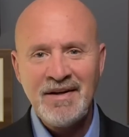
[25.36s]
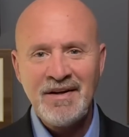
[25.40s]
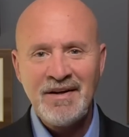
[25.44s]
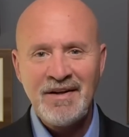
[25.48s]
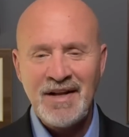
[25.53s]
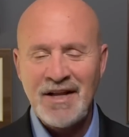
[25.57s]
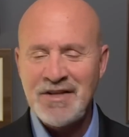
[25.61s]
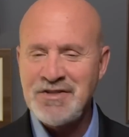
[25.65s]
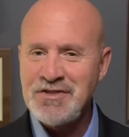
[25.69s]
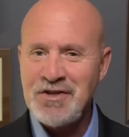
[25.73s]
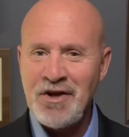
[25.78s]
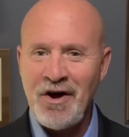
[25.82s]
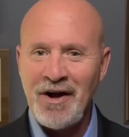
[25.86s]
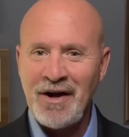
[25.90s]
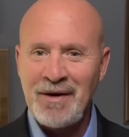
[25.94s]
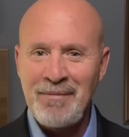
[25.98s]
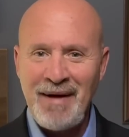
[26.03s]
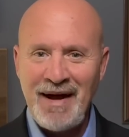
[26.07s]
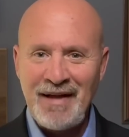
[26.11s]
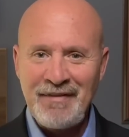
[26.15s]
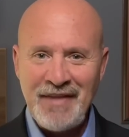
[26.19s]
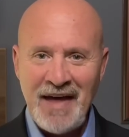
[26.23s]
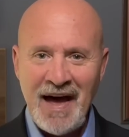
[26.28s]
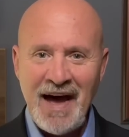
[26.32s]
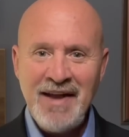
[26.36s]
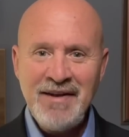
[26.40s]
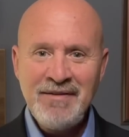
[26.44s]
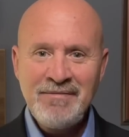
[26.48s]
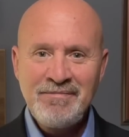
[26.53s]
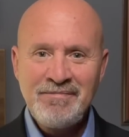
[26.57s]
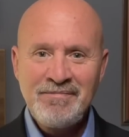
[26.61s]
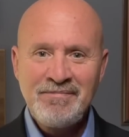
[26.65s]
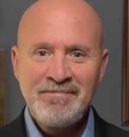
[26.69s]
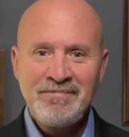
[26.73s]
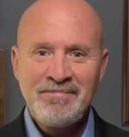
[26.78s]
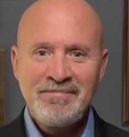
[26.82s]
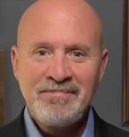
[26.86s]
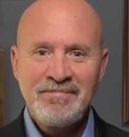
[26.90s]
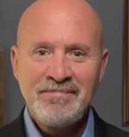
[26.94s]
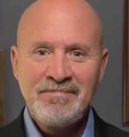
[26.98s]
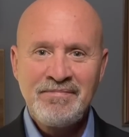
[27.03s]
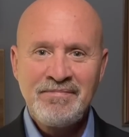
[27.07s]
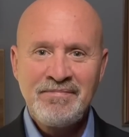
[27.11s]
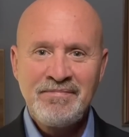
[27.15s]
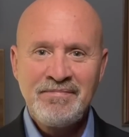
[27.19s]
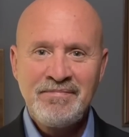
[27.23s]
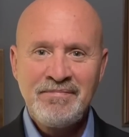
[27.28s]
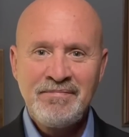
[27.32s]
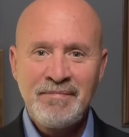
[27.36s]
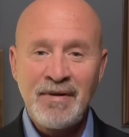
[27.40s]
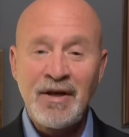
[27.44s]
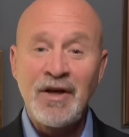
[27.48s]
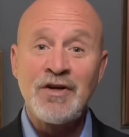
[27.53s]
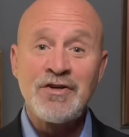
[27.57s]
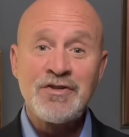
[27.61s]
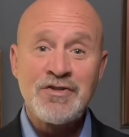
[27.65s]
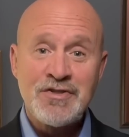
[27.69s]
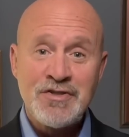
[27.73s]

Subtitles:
Let's talk about that, because